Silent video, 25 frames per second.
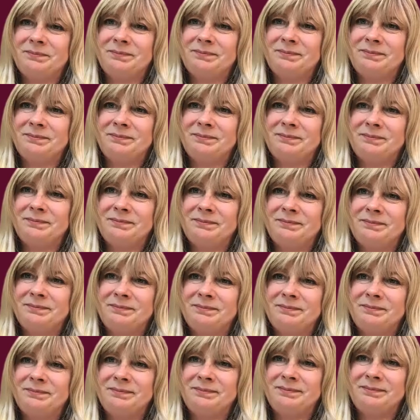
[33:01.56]

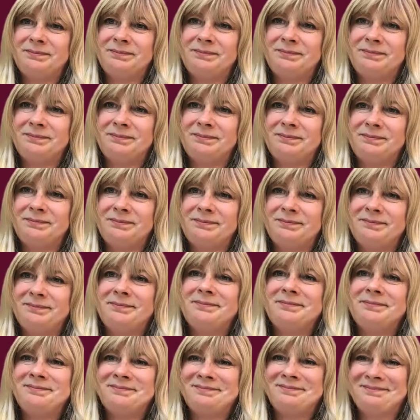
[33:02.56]

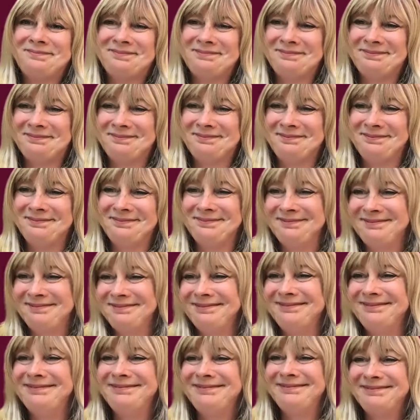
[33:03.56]

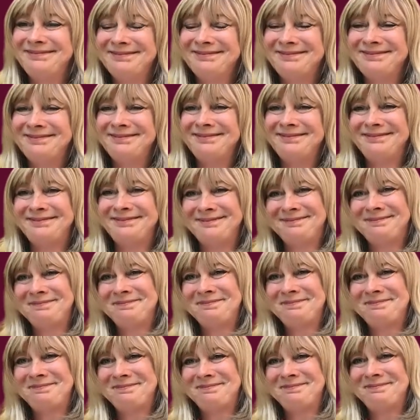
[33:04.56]

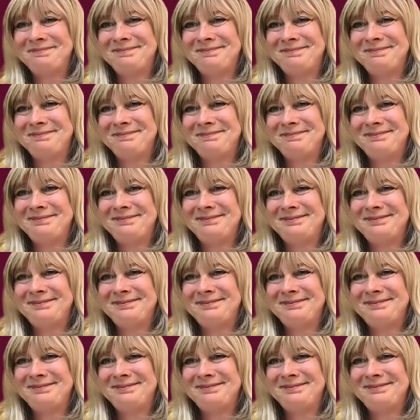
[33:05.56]
(silent)